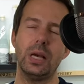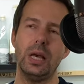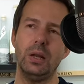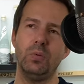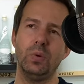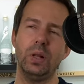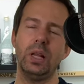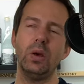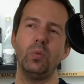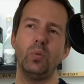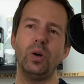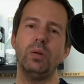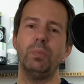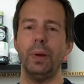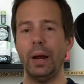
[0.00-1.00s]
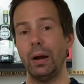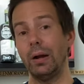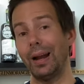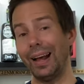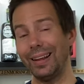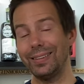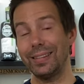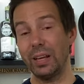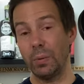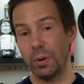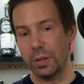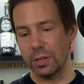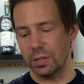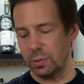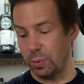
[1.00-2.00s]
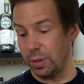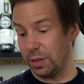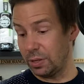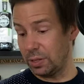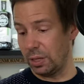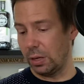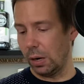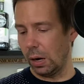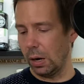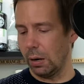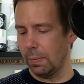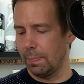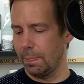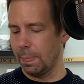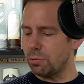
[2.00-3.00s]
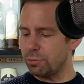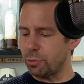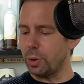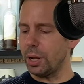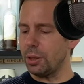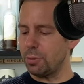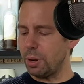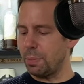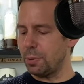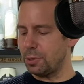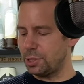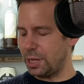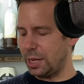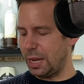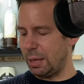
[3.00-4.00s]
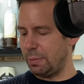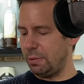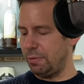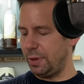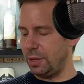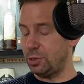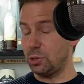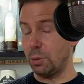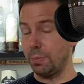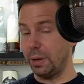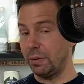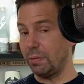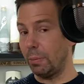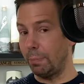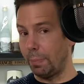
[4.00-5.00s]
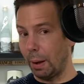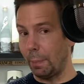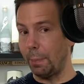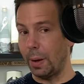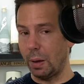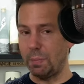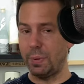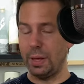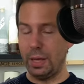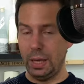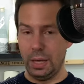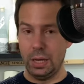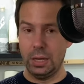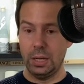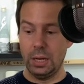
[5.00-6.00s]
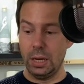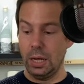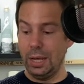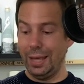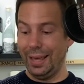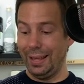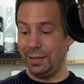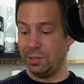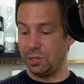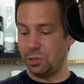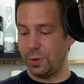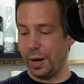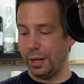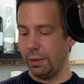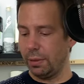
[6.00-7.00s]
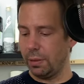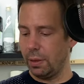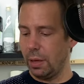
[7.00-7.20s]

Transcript: it really would pair nicely with a cigar. 43% ABV, so a bit of a bump up in strength.